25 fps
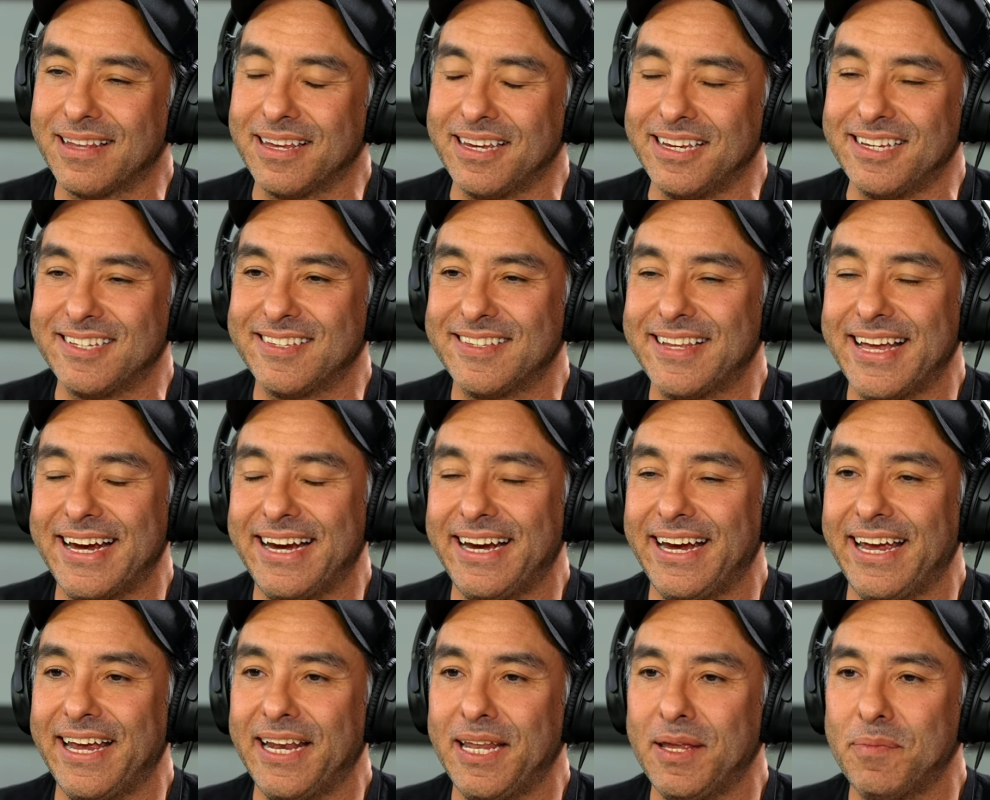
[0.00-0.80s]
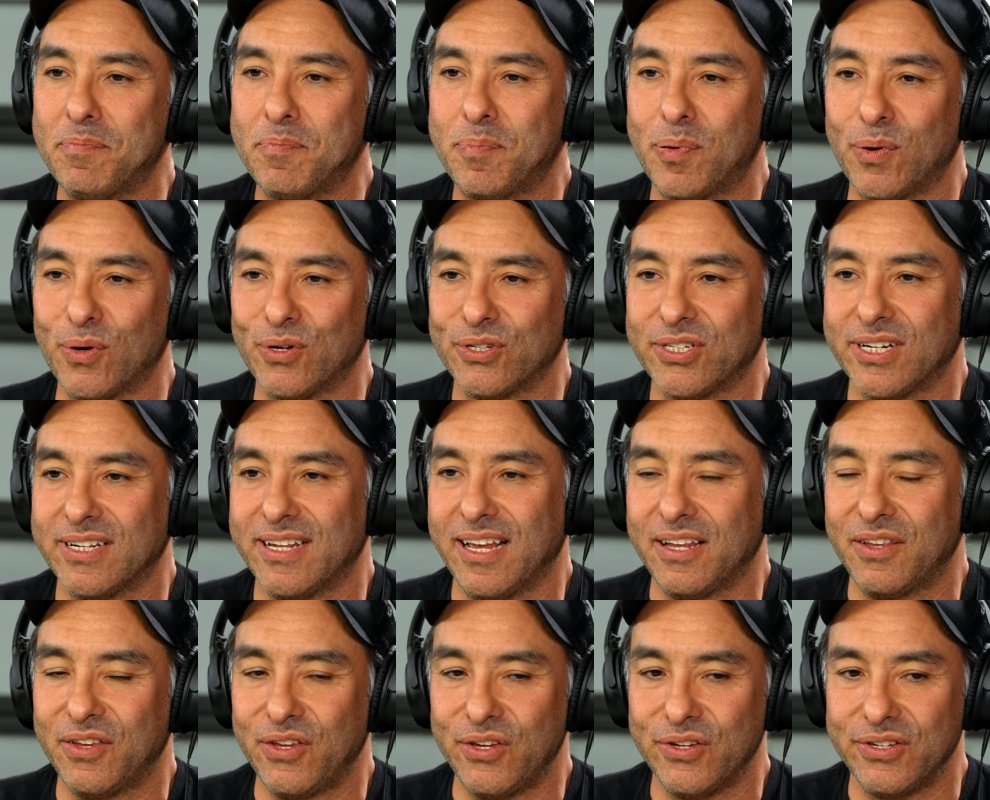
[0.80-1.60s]
is there any project
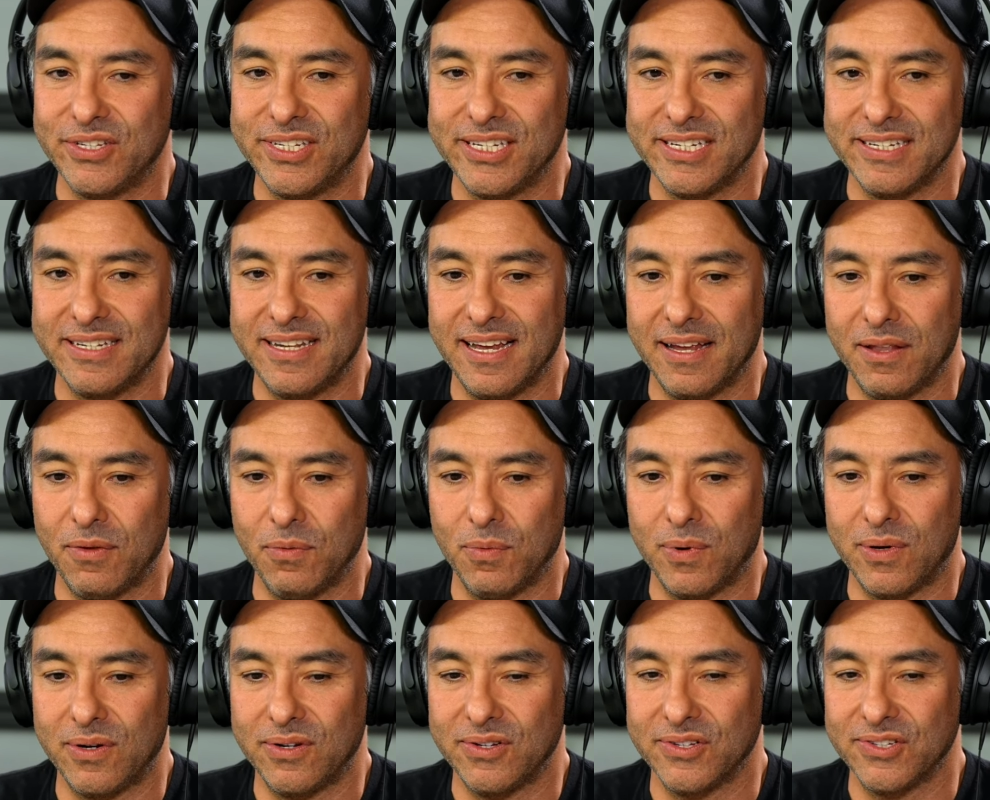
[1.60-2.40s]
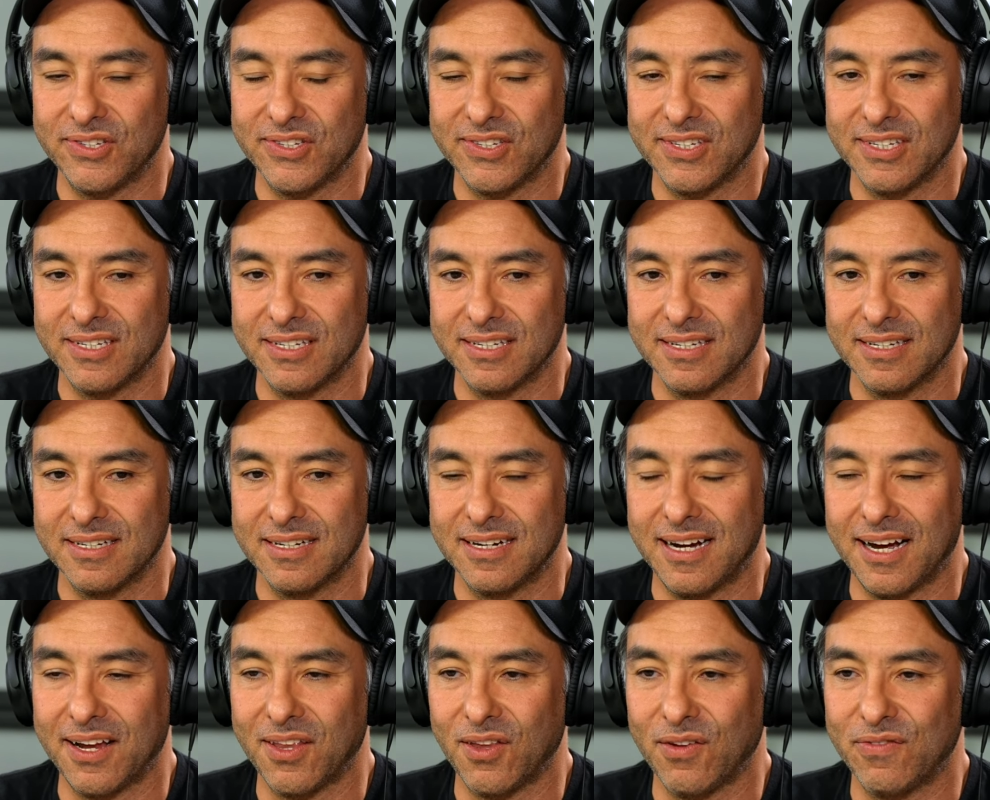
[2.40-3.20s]
that you did that was
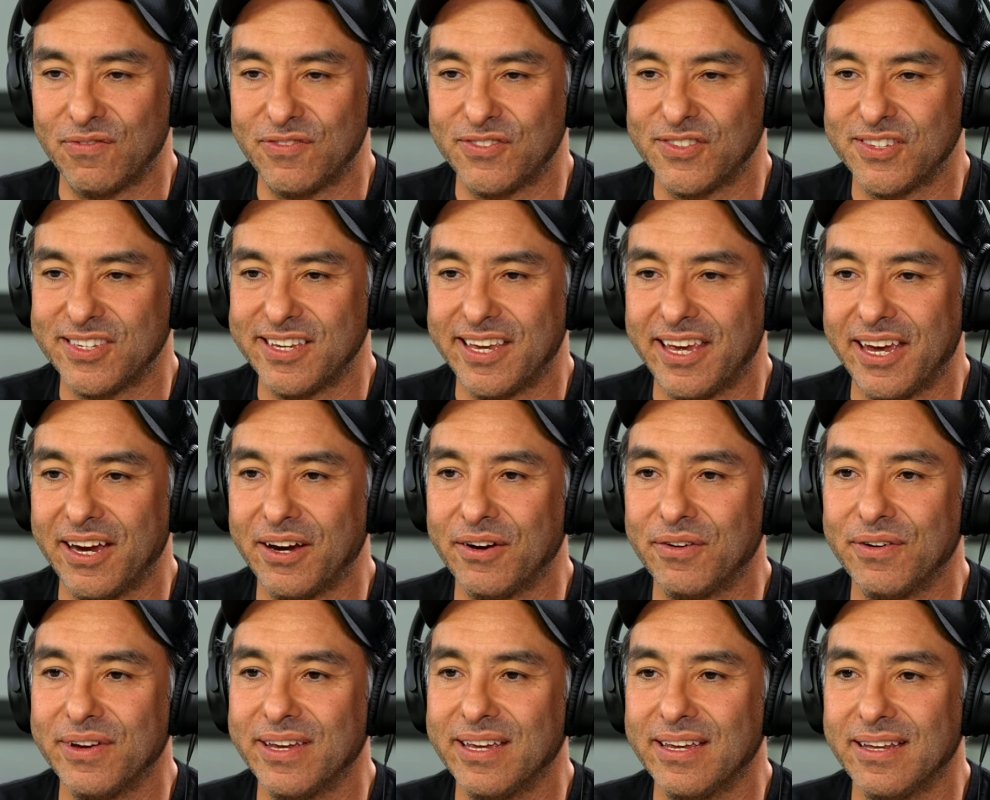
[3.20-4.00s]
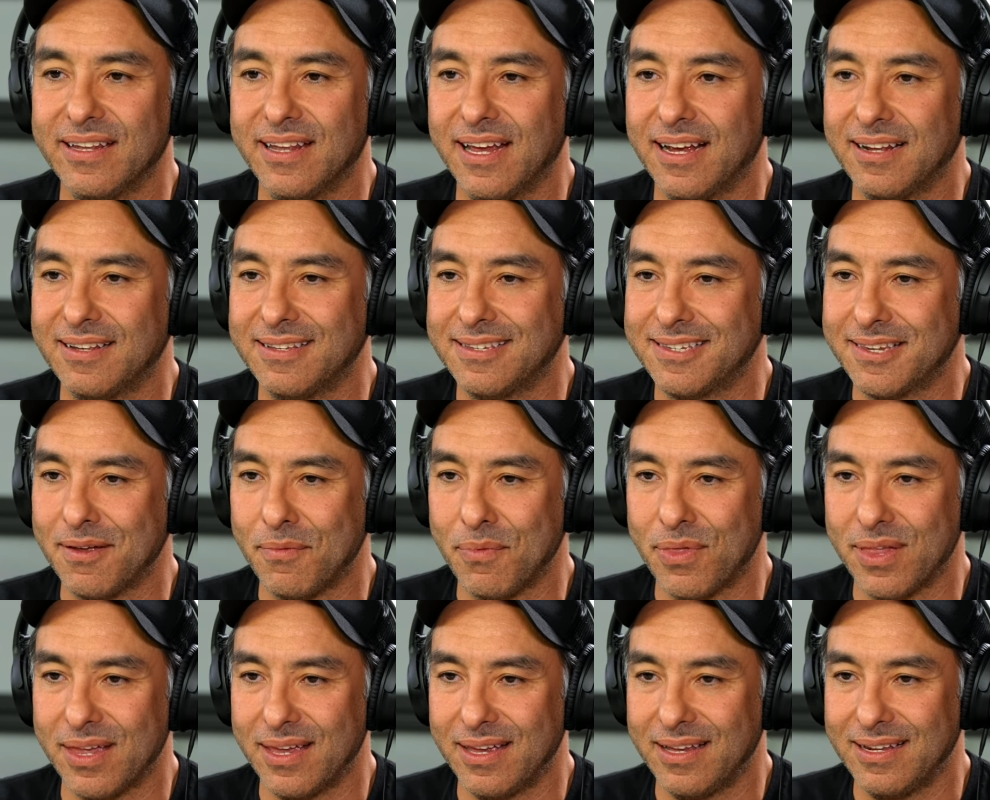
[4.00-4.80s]
kind of scary that
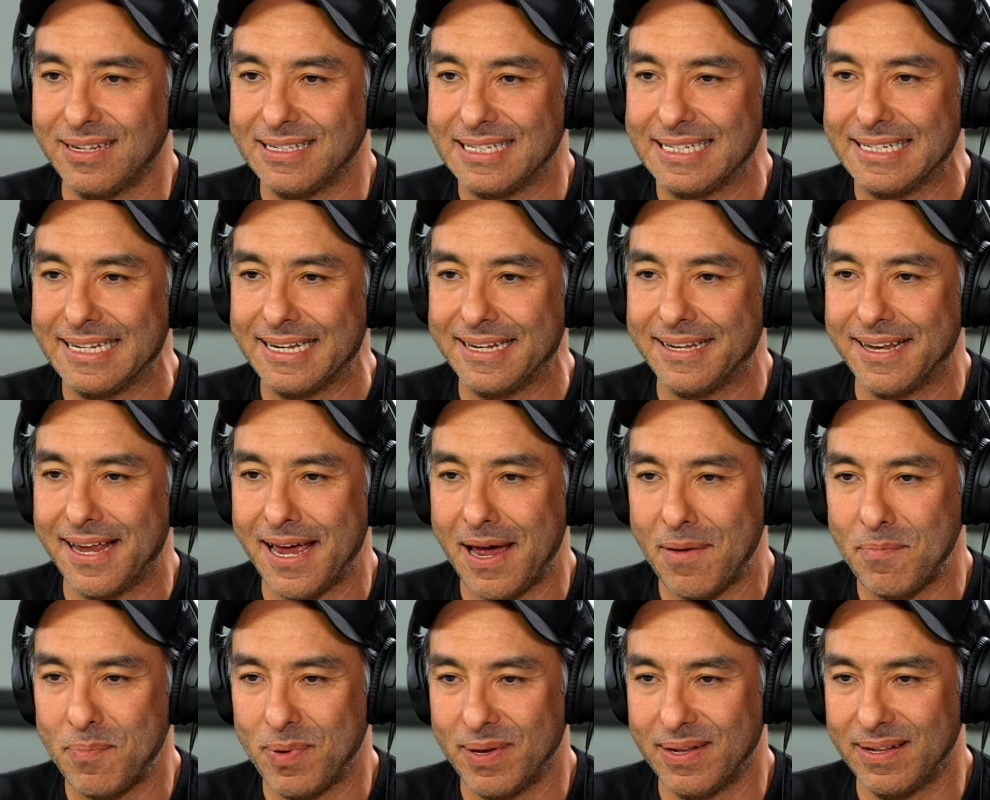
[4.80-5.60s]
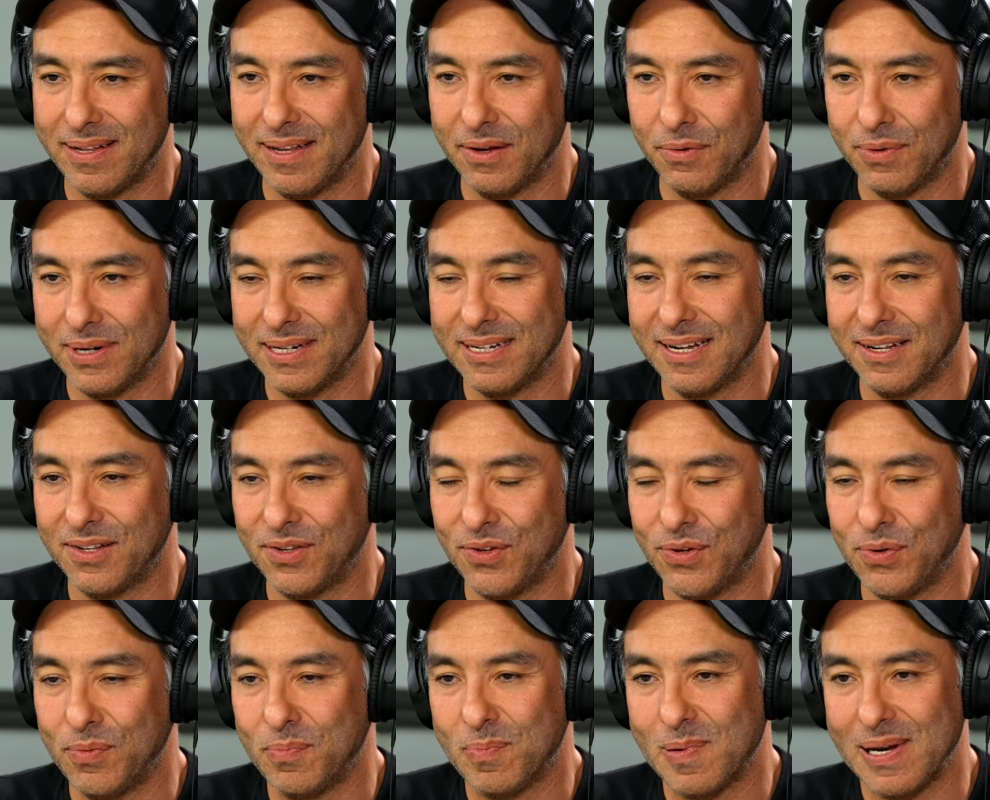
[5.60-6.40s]
something didn't happen the way that
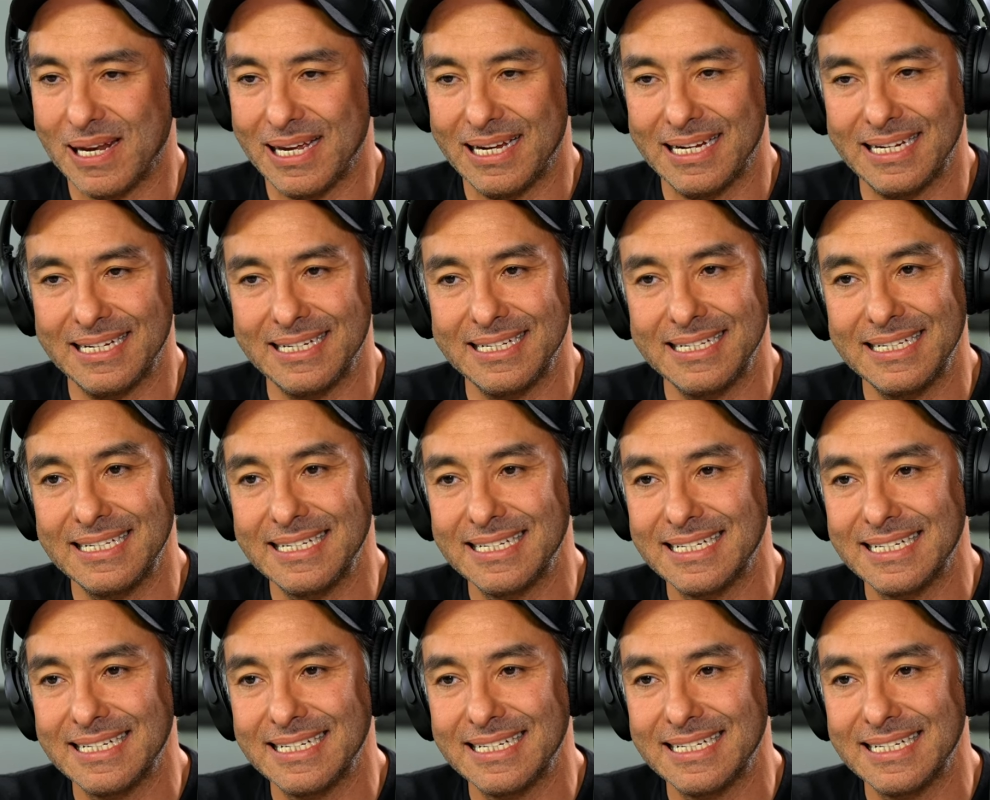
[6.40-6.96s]
you planned?